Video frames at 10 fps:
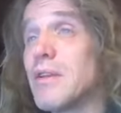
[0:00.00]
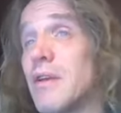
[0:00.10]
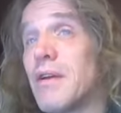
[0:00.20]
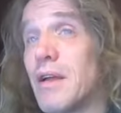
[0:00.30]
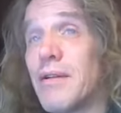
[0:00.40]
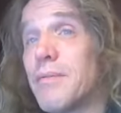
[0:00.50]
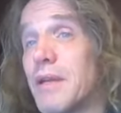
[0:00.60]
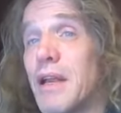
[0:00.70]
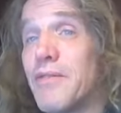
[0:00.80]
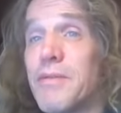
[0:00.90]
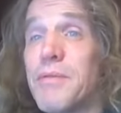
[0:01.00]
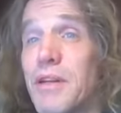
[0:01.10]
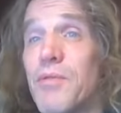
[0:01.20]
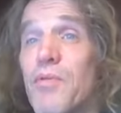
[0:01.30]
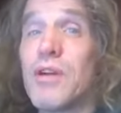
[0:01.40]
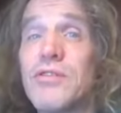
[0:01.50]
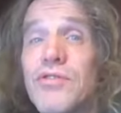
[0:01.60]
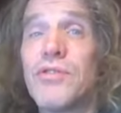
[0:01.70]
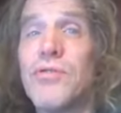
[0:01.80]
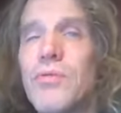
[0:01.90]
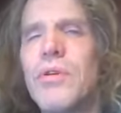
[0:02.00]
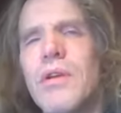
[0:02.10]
yeah, I mean, everybody wants to.